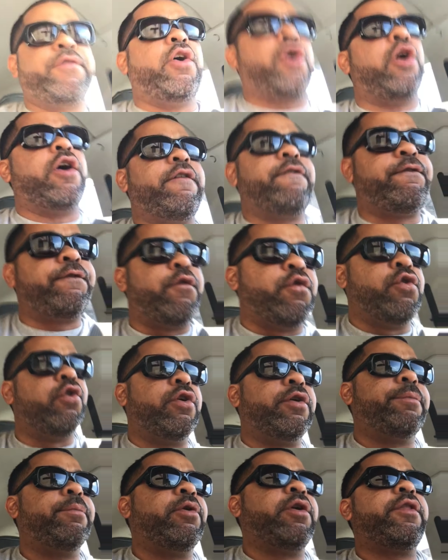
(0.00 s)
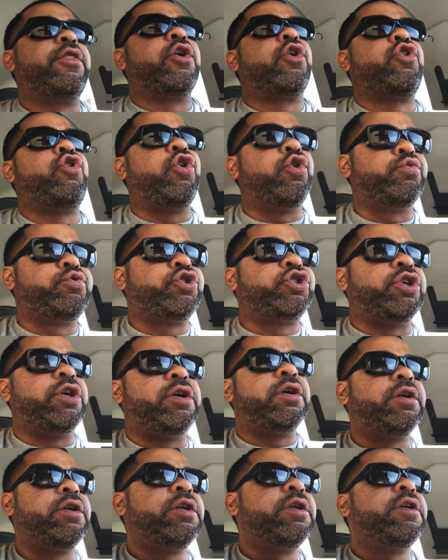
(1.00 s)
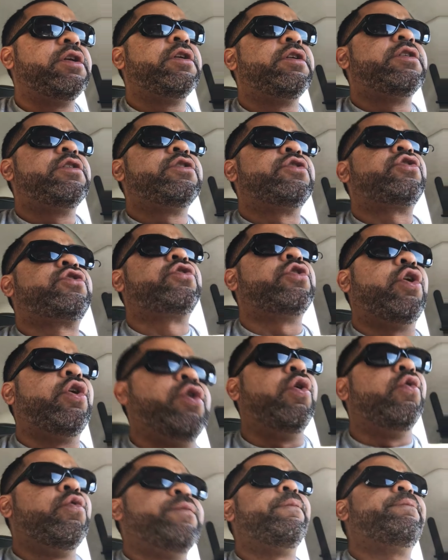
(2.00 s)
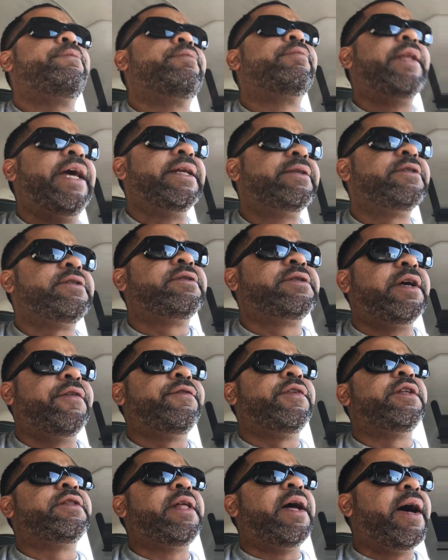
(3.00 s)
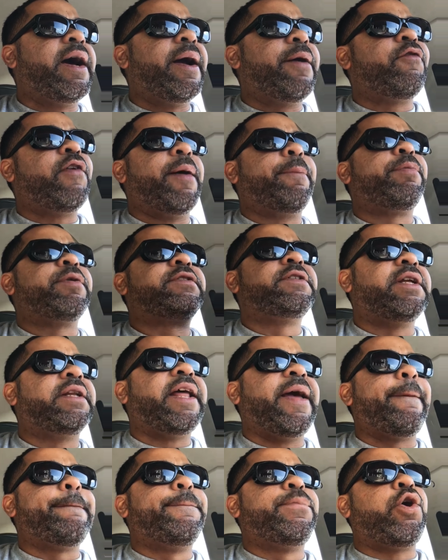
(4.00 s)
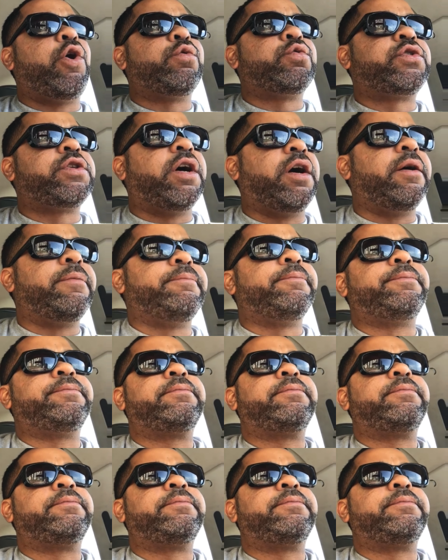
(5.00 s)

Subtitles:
the art form or the culture. So 1979, Rapper's Delight blows up.